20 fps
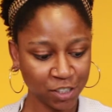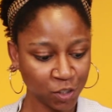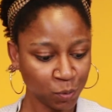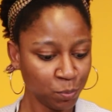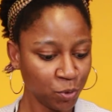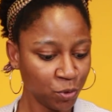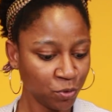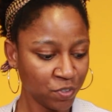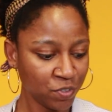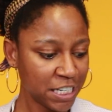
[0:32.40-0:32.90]
This
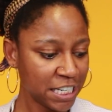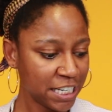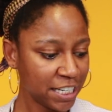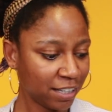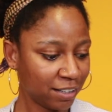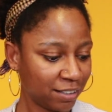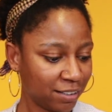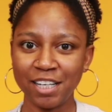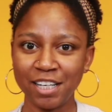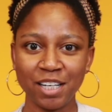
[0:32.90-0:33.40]

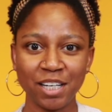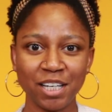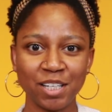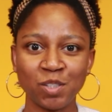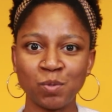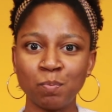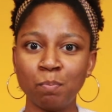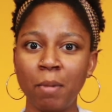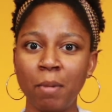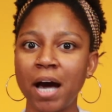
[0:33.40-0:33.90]
movie
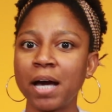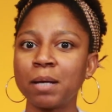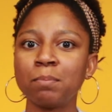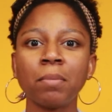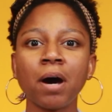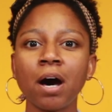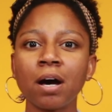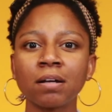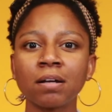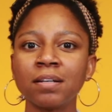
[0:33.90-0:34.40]
is
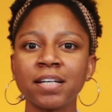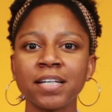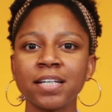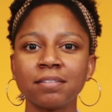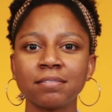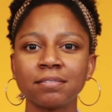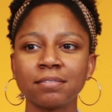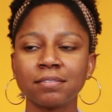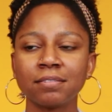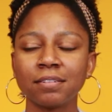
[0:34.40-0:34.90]

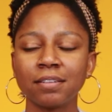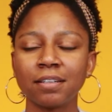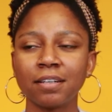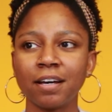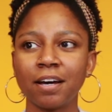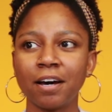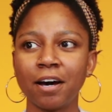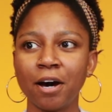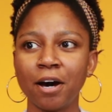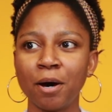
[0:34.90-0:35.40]
mind-boggling.
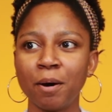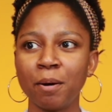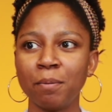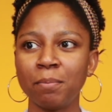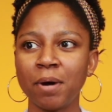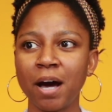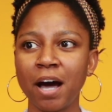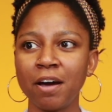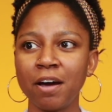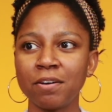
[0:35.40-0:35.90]

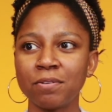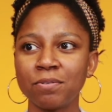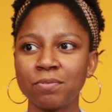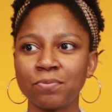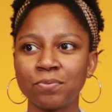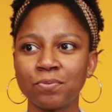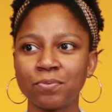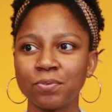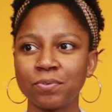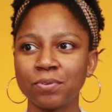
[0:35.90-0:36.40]

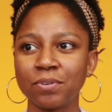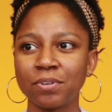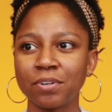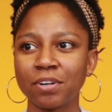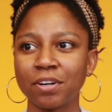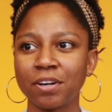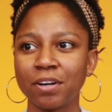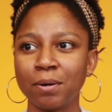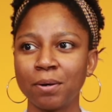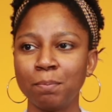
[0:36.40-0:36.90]
I've
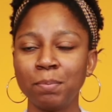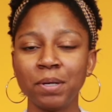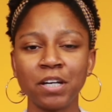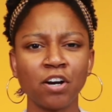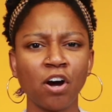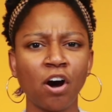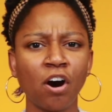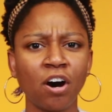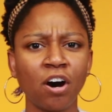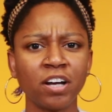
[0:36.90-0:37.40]

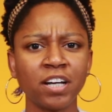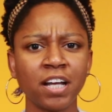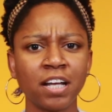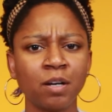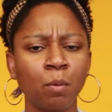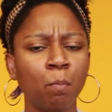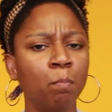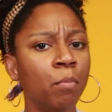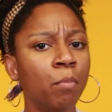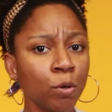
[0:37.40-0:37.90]
been on
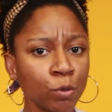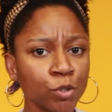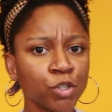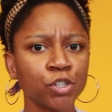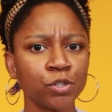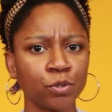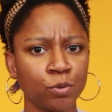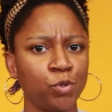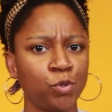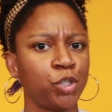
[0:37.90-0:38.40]
an
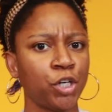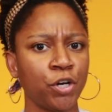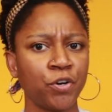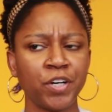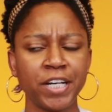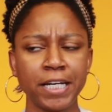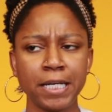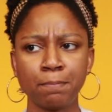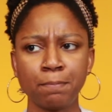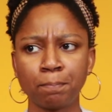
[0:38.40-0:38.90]
emotional
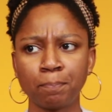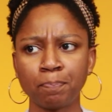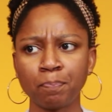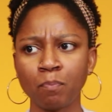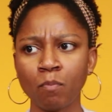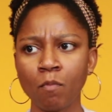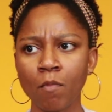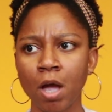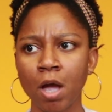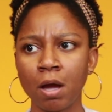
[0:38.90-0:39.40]
journey
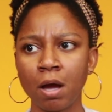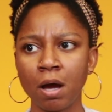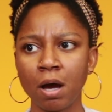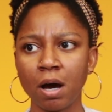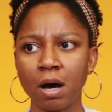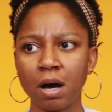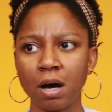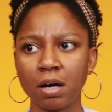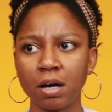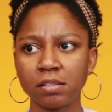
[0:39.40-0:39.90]

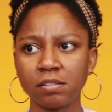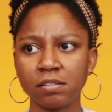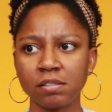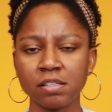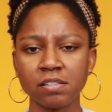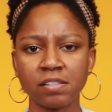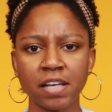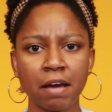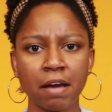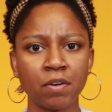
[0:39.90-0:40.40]

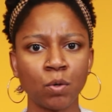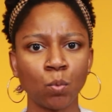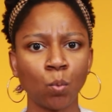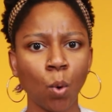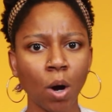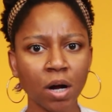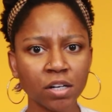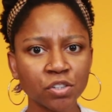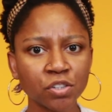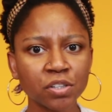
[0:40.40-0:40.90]
since having
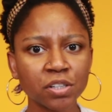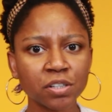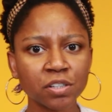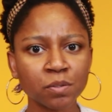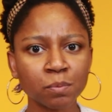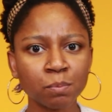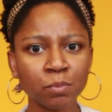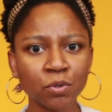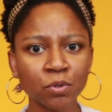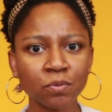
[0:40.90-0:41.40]
watched
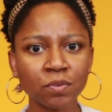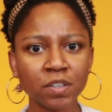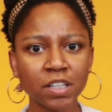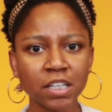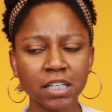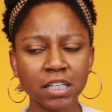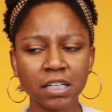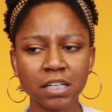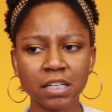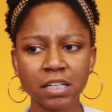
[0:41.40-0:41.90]
this
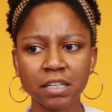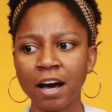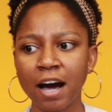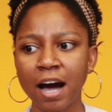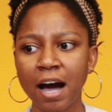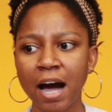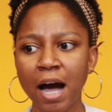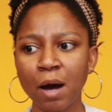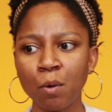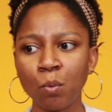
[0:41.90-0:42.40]
movie.
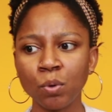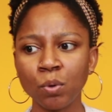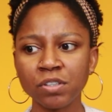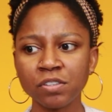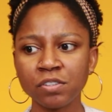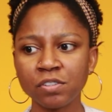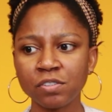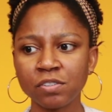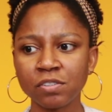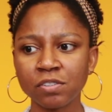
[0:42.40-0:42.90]
I
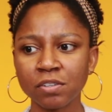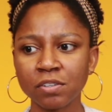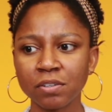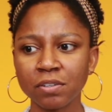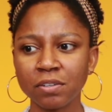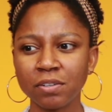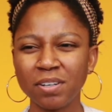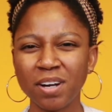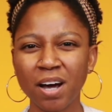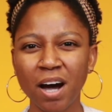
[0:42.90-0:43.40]
was
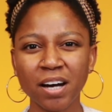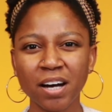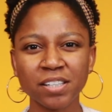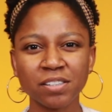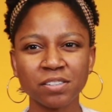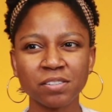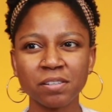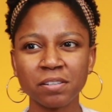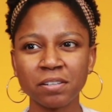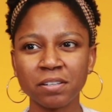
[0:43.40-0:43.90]

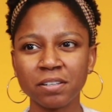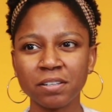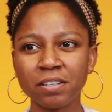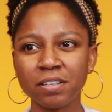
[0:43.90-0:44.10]
not